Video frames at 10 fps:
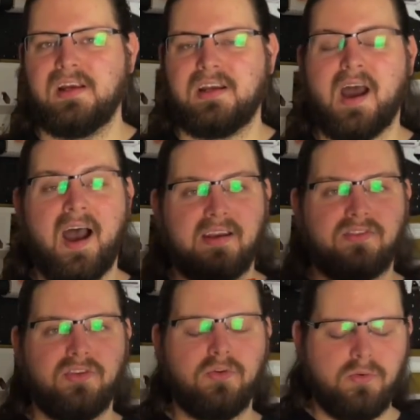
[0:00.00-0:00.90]
Now, I
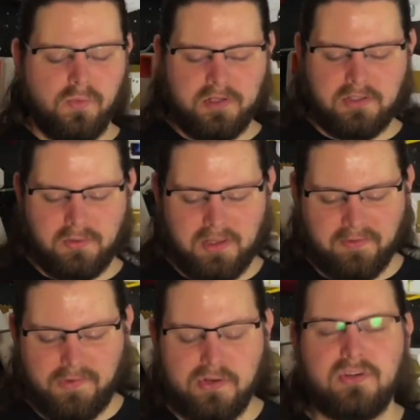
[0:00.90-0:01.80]
do want to, in the
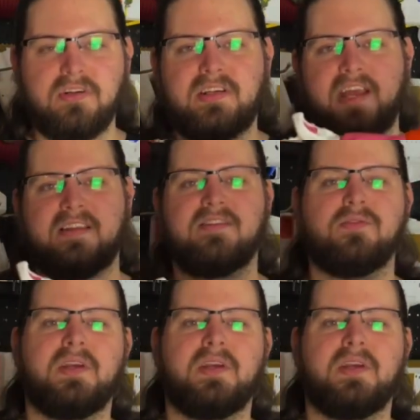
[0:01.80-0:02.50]
future, take this to an